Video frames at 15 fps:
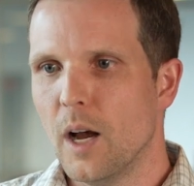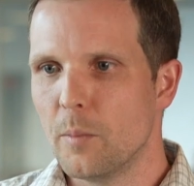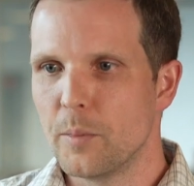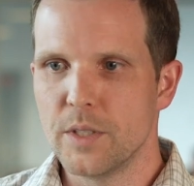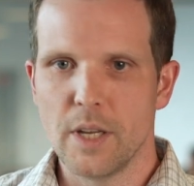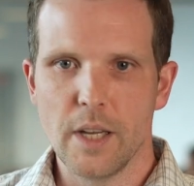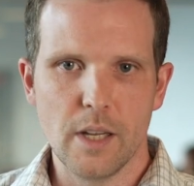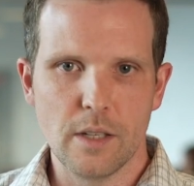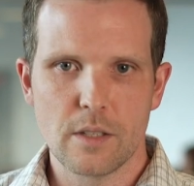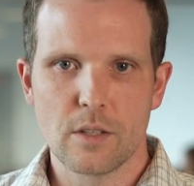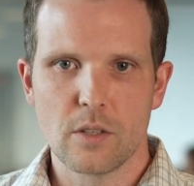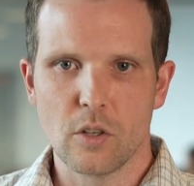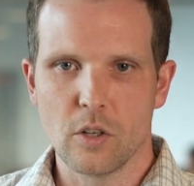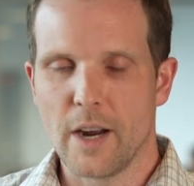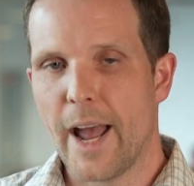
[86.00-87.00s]

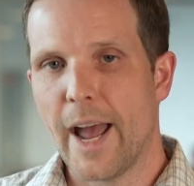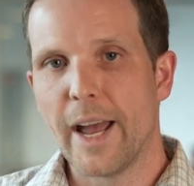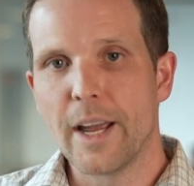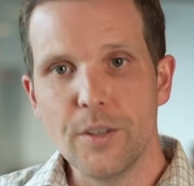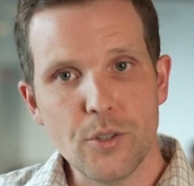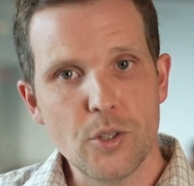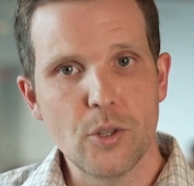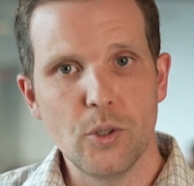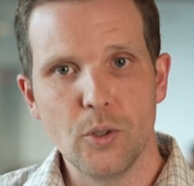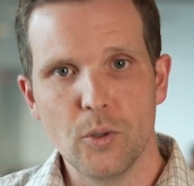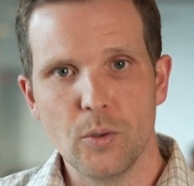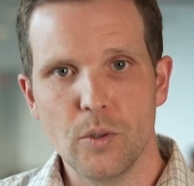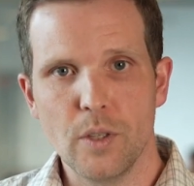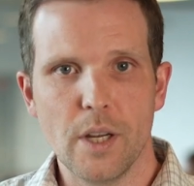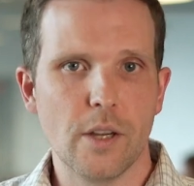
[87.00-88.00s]
update or add
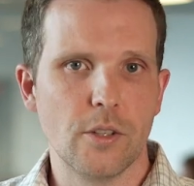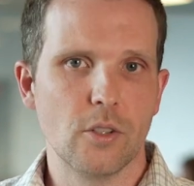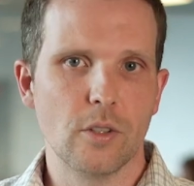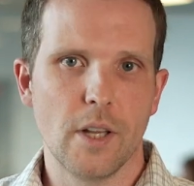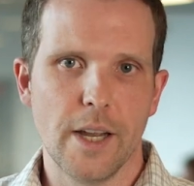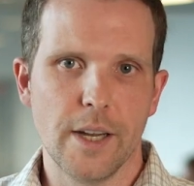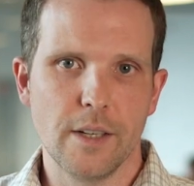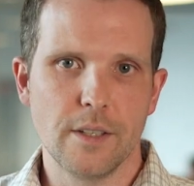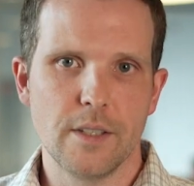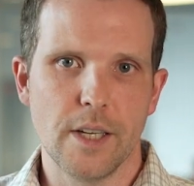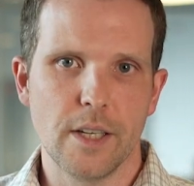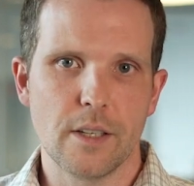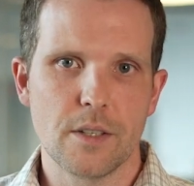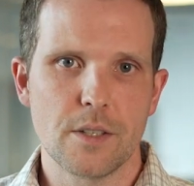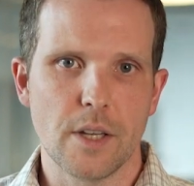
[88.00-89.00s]
to the underlying
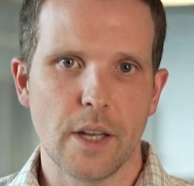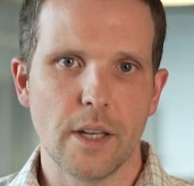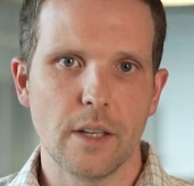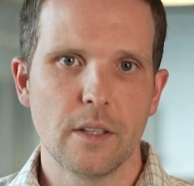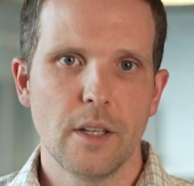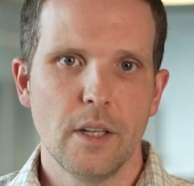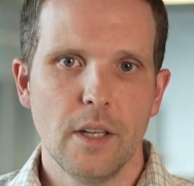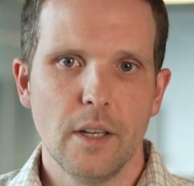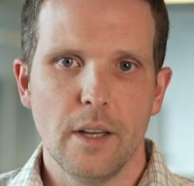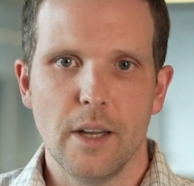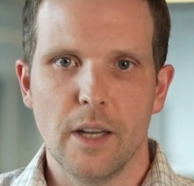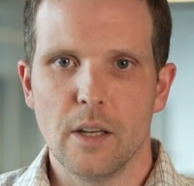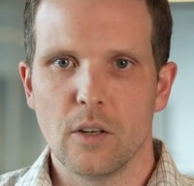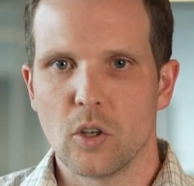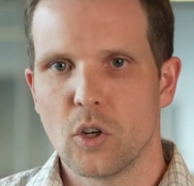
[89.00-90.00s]
data set
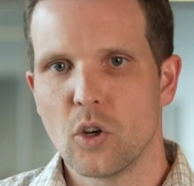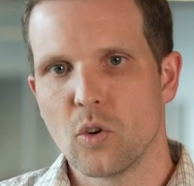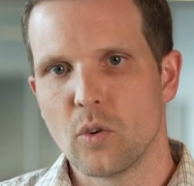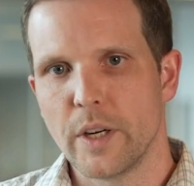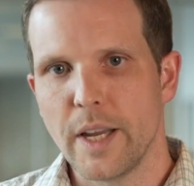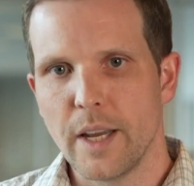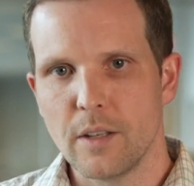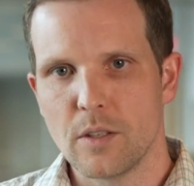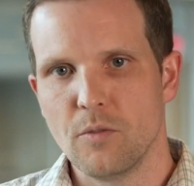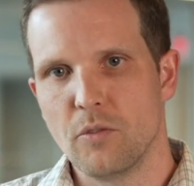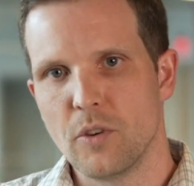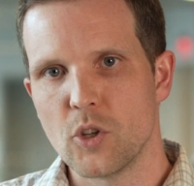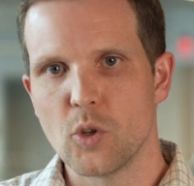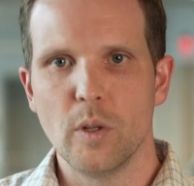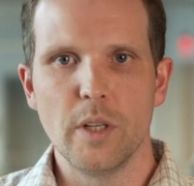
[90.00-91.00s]
uh, or create
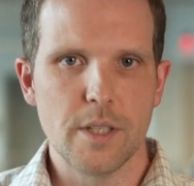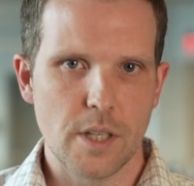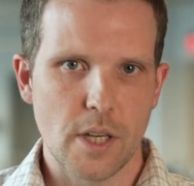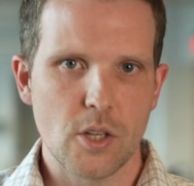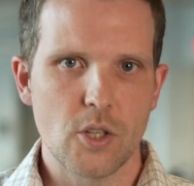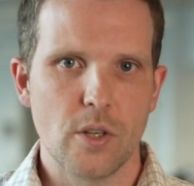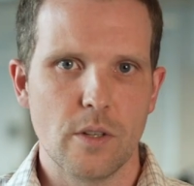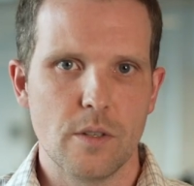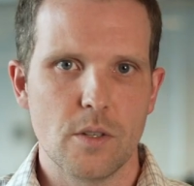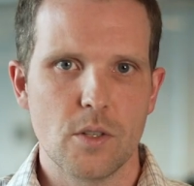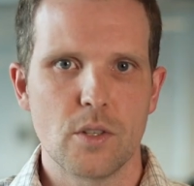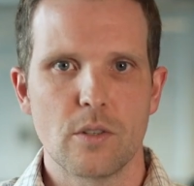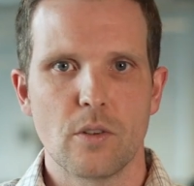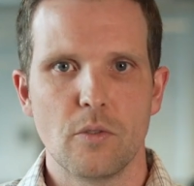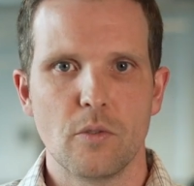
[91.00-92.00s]

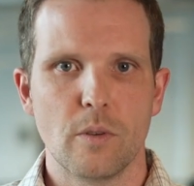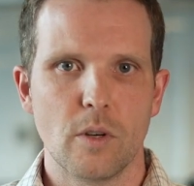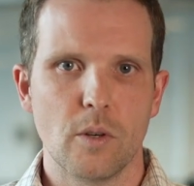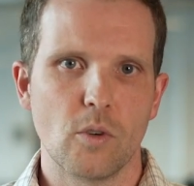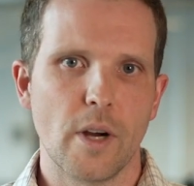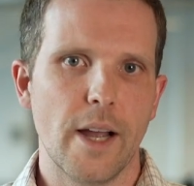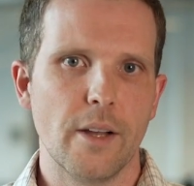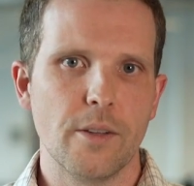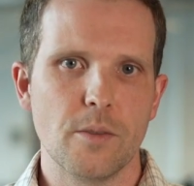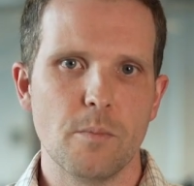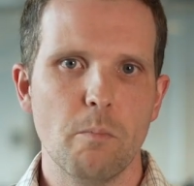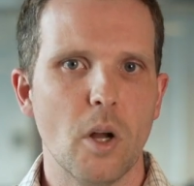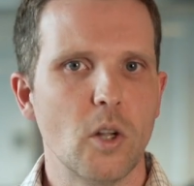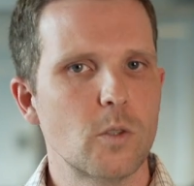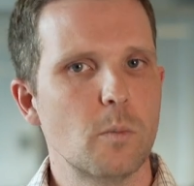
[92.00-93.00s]
visualizations
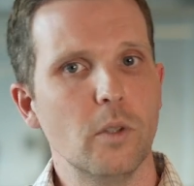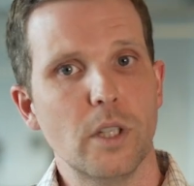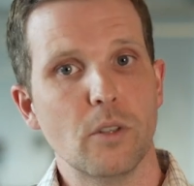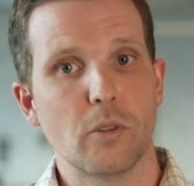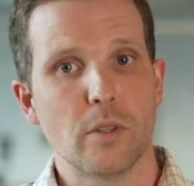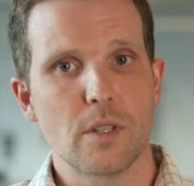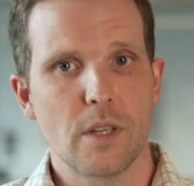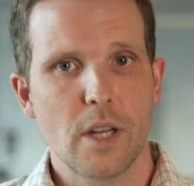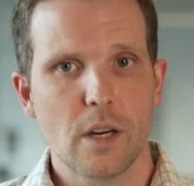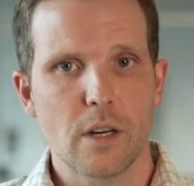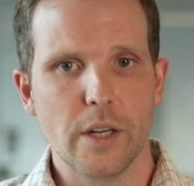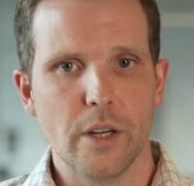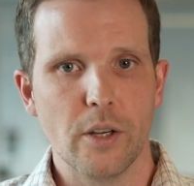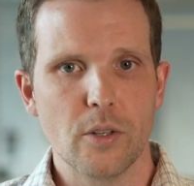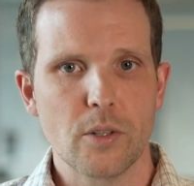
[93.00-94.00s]
around multiple different
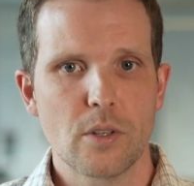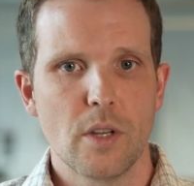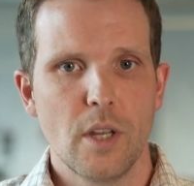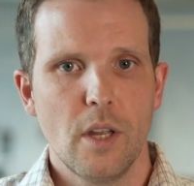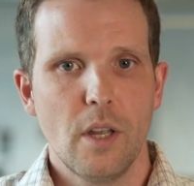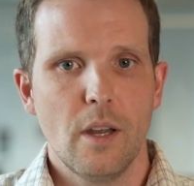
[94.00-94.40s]
scenarios.